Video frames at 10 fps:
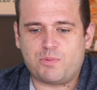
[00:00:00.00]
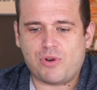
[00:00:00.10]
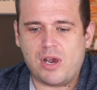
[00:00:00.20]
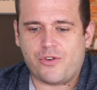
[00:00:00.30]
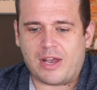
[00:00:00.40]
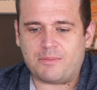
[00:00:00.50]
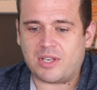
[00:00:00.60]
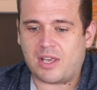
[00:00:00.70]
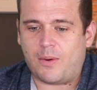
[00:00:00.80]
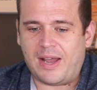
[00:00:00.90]
programmes
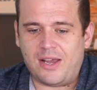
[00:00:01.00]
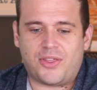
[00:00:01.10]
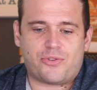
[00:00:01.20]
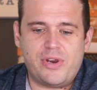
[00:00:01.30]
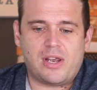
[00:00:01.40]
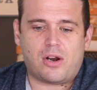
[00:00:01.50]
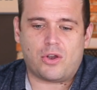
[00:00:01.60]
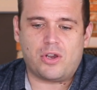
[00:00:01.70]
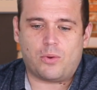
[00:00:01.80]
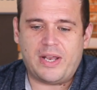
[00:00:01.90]
that go out at 3
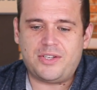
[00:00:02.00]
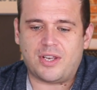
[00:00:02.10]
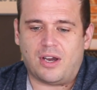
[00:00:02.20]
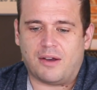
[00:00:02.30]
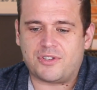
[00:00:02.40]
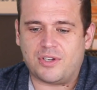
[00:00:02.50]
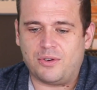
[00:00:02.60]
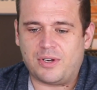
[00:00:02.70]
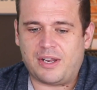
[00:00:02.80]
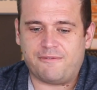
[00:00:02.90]
o'clock on a Wednesday
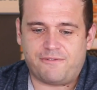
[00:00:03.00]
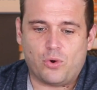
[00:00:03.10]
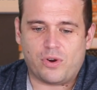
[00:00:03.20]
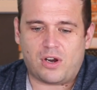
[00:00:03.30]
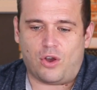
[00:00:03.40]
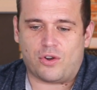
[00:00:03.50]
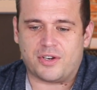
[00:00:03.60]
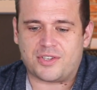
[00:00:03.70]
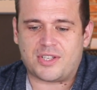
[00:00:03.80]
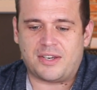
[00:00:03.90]
afternoon and then 4 o'clock
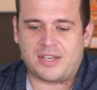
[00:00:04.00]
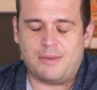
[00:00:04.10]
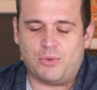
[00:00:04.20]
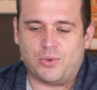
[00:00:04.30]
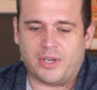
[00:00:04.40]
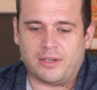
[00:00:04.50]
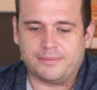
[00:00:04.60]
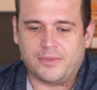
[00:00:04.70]
on a Sunday morning.